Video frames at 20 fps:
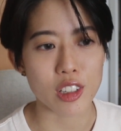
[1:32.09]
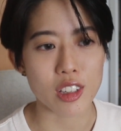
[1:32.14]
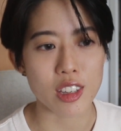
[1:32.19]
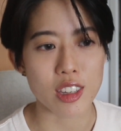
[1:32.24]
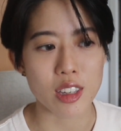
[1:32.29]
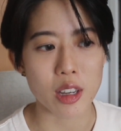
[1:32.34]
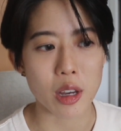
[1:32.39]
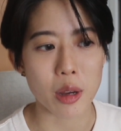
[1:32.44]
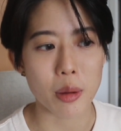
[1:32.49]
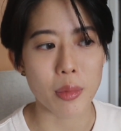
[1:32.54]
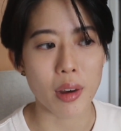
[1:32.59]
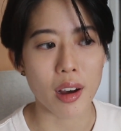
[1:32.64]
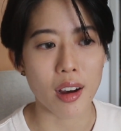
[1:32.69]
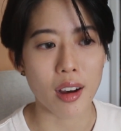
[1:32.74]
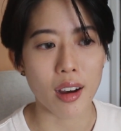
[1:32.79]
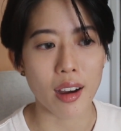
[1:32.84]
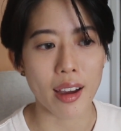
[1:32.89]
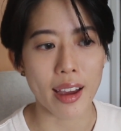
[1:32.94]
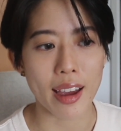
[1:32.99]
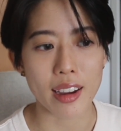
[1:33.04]
Some
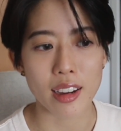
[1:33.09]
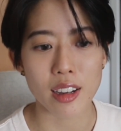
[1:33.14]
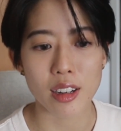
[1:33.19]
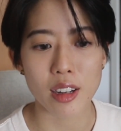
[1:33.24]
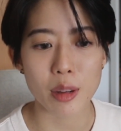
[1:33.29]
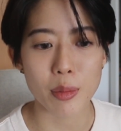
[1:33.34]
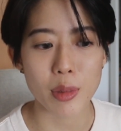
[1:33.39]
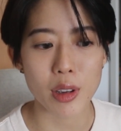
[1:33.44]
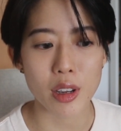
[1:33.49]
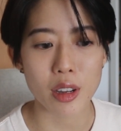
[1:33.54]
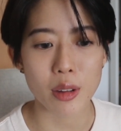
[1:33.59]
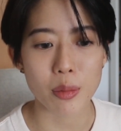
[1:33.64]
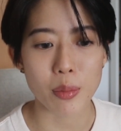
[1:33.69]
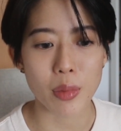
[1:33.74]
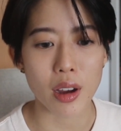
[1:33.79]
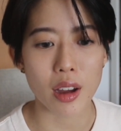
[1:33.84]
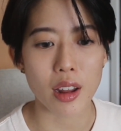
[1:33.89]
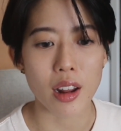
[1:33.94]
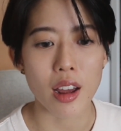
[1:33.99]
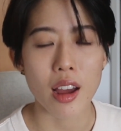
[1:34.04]
are academic,
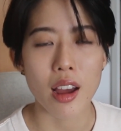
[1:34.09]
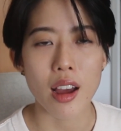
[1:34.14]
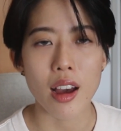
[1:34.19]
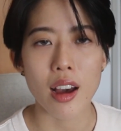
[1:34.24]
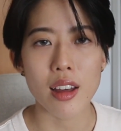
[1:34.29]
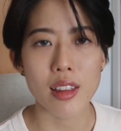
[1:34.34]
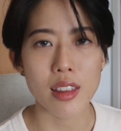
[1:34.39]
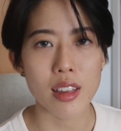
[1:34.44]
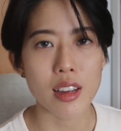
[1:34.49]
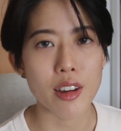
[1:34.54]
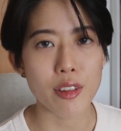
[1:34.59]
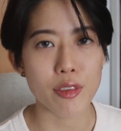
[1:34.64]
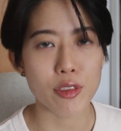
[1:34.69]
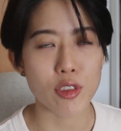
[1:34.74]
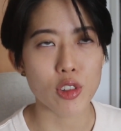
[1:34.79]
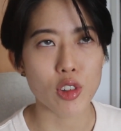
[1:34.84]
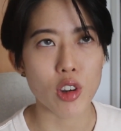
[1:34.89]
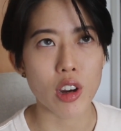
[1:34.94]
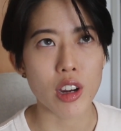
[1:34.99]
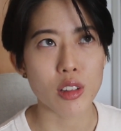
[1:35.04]
but I think I've
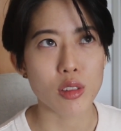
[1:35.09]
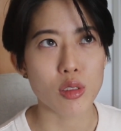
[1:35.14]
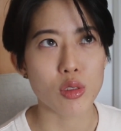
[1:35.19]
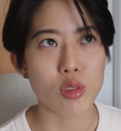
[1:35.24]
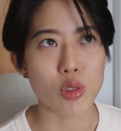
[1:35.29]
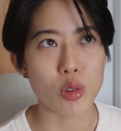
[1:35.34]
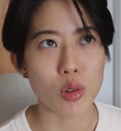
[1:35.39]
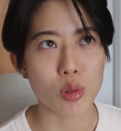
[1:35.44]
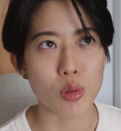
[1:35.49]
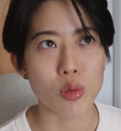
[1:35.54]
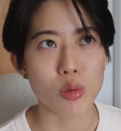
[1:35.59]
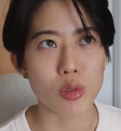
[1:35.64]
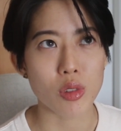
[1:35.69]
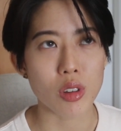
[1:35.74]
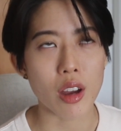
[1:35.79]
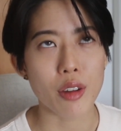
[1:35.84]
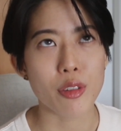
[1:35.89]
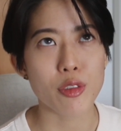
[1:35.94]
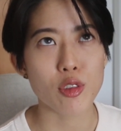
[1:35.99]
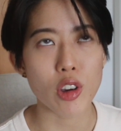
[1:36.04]
tried to
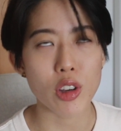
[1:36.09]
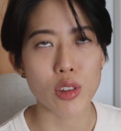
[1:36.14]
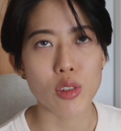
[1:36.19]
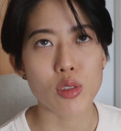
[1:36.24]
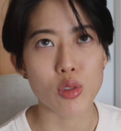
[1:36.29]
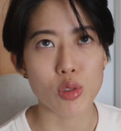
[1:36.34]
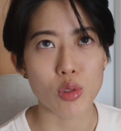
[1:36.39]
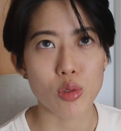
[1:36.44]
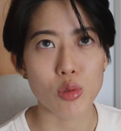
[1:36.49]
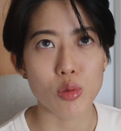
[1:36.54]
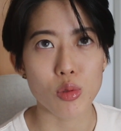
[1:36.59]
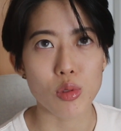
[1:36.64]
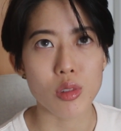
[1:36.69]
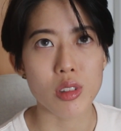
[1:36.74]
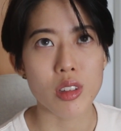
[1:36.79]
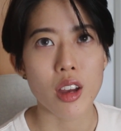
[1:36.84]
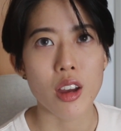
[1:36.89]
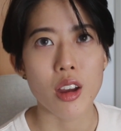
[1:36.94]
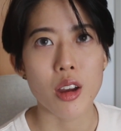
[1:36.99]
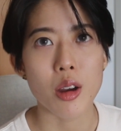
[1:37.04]
choose
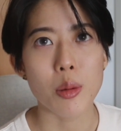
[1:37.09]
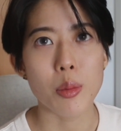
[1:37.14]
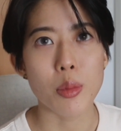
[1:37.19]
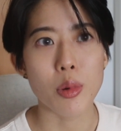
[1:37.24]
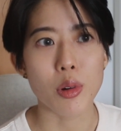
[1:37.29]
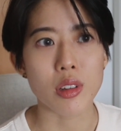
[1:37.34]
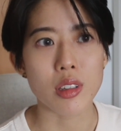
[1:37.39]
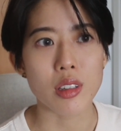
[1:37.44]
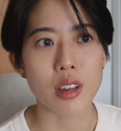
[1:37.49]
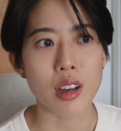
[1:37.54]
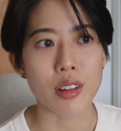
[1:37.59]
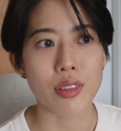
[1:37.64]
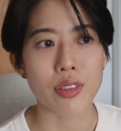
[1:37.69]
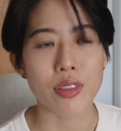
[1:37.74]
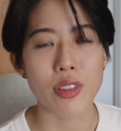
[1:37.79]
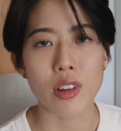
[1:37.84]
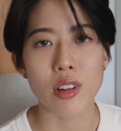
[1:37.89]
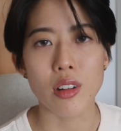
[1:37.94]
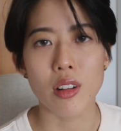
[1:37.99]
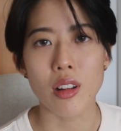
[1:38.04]
books that I
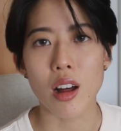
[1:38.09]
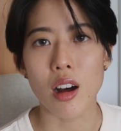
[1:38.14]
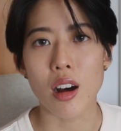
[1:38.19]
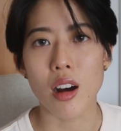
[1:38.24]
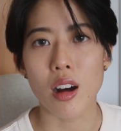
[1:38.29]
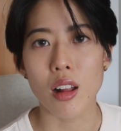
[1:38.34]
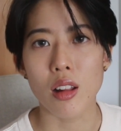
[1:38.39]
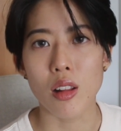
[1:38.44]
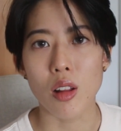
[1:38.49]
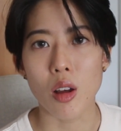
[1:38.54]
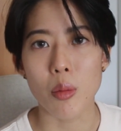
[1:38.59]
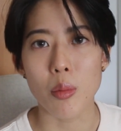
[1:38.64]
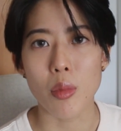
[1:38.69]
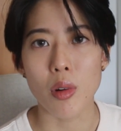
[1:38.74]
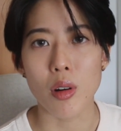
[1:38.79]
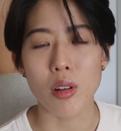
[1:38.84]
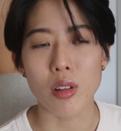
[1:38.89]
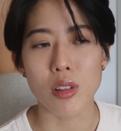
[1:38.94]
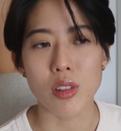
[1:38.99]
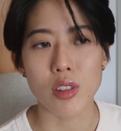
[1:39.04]
feel are a lot
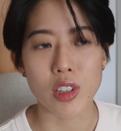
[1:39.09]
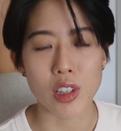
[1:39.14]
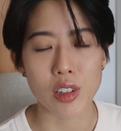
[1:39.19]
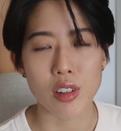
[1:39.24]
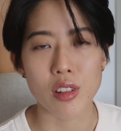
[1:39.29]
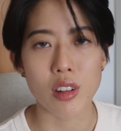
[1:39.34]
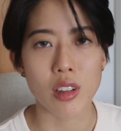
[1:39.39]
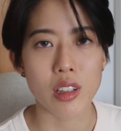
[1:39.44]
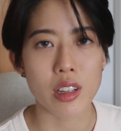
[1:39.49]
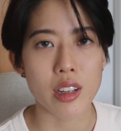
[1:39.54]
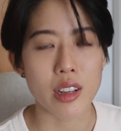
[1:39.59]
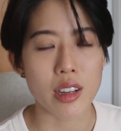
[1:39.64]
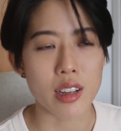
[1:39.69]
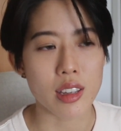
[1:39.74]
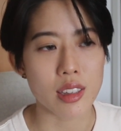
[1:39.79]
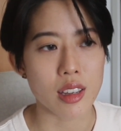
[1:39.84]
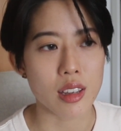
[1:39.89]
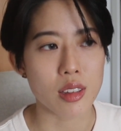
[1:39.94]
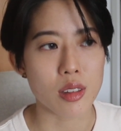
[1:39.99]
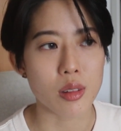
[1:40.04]
more generally
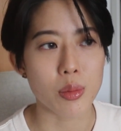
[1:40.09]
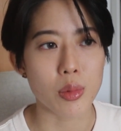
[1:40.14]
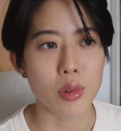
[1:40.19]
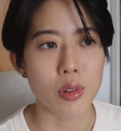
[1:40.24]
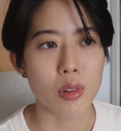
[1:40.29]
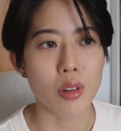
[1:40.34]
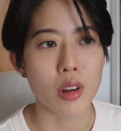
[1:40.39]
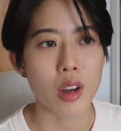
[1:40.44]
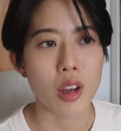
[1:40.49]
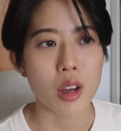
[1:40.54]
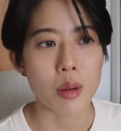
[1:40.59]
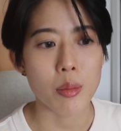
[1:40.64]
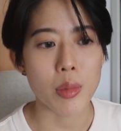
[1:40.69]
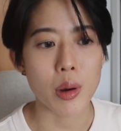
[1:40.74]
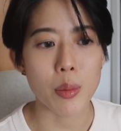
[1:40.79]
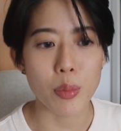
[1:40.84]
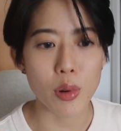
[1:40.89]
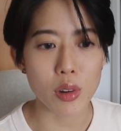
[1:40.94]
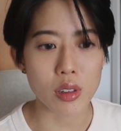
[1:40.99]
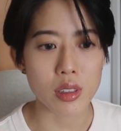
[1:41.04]
accessible, but
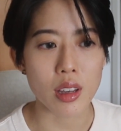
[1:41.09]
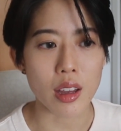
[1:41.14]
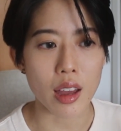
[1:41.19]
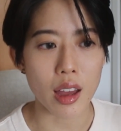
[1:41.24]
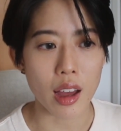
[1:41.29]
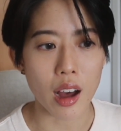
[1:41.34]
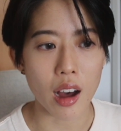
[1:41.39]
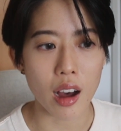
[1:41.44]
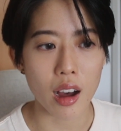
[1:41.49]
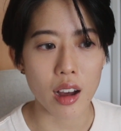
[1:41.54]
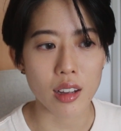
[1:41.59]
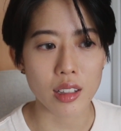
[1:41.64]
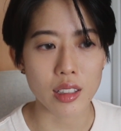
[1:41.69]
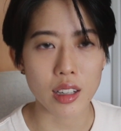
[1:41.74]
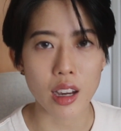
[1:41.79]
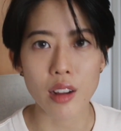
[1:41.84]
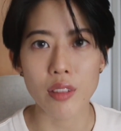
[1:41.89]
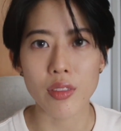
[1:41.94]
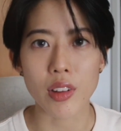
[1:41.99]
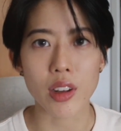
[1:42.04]
books that are kind
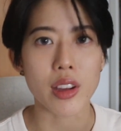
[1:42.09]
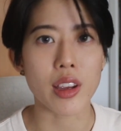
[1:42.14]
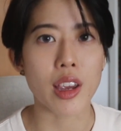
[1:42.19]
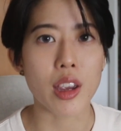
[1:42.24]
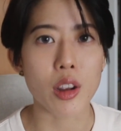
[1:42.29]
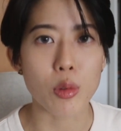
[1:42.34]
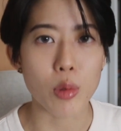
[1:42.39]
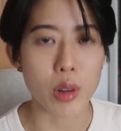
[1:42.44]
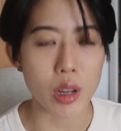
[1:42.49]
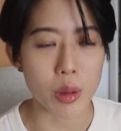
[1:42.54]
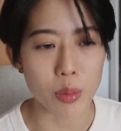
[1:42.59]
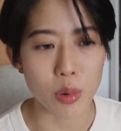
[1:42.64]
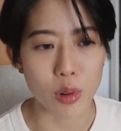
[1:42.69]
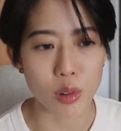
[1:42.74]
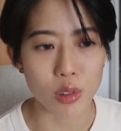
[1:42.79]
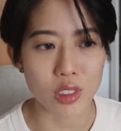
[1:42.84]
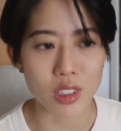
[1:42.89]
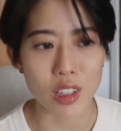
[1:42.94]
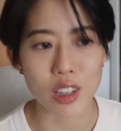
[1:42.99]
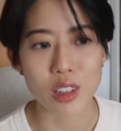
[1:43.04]
of like gateway
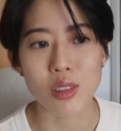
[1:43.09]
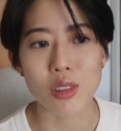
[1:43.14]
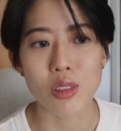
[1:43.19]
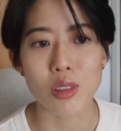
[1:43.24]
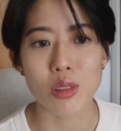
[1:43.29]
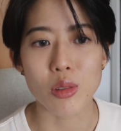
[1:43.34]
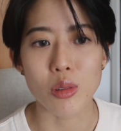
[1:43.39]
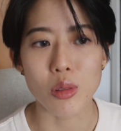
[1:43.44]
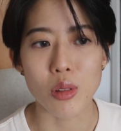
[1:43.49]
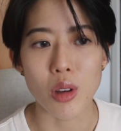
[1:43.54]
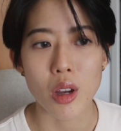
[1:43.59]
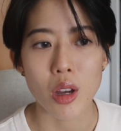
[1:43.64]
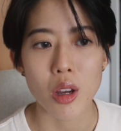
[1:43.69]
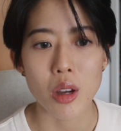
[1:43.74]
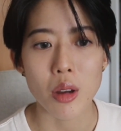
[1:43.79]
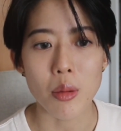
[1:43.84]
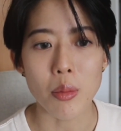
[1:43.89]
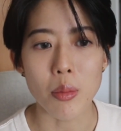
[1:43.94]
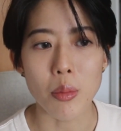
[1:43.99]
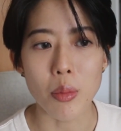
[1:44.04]
books into
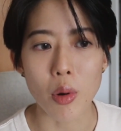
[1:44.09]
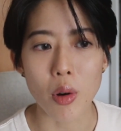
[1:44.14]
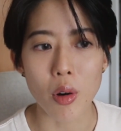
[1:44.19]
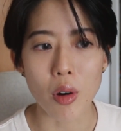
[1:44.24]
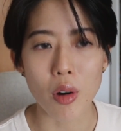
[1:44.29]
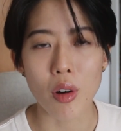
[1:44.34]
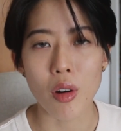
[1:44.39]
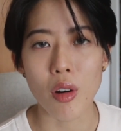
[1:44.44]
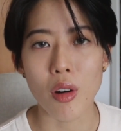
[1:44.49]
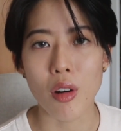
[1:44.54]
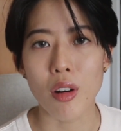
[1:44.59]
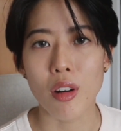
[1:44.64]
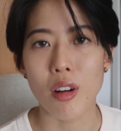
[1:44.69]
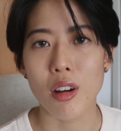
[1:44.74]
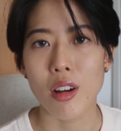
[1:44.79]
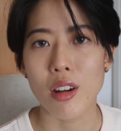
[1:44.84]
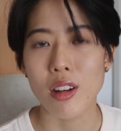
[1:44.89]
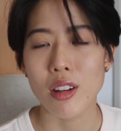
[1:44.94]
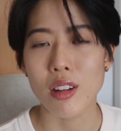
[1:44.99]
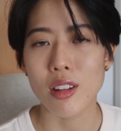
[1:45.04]
more
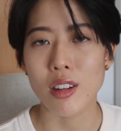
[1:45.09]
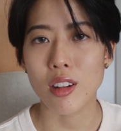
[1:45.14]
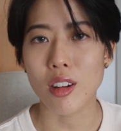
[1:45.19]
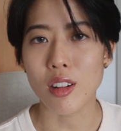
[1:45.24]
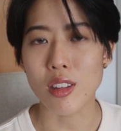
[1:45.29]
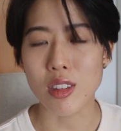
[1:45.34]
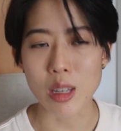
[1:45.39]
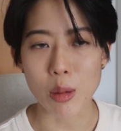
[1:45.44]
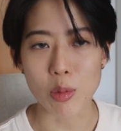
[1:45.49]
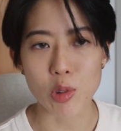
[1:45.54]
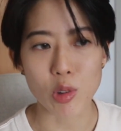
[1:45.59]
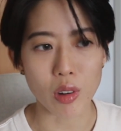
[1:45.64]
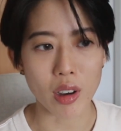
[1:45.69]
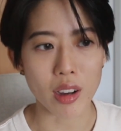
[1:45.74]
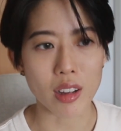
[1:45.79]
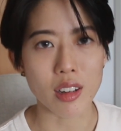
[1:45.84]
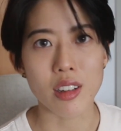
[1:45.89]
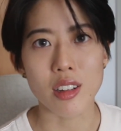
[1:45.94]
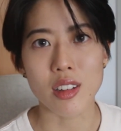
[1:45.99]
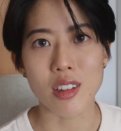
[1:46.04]
conceptual
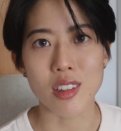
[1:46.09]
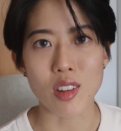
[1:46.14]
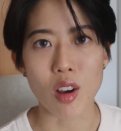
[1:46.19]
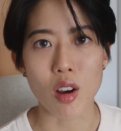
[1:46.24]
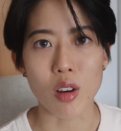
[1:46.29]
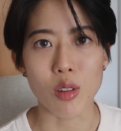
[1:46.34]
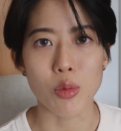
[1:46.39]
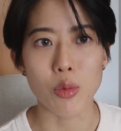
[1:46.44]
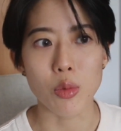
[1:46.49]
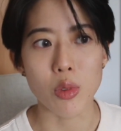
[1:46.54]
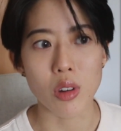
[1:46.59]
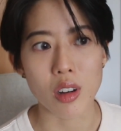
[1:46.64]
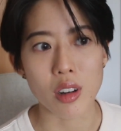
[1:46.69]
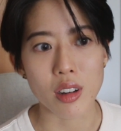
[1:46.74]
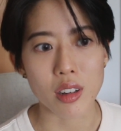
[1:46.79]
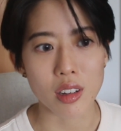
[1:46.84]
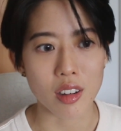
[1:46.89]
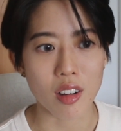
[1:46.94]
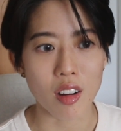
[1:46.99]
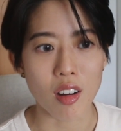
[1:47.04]
ideas on
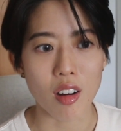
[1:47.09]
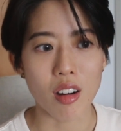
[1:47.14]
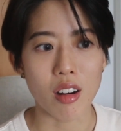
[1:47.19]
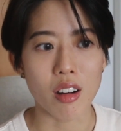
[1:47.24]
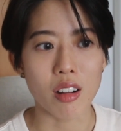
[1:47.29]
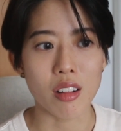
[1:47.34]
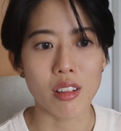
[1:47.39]
work, on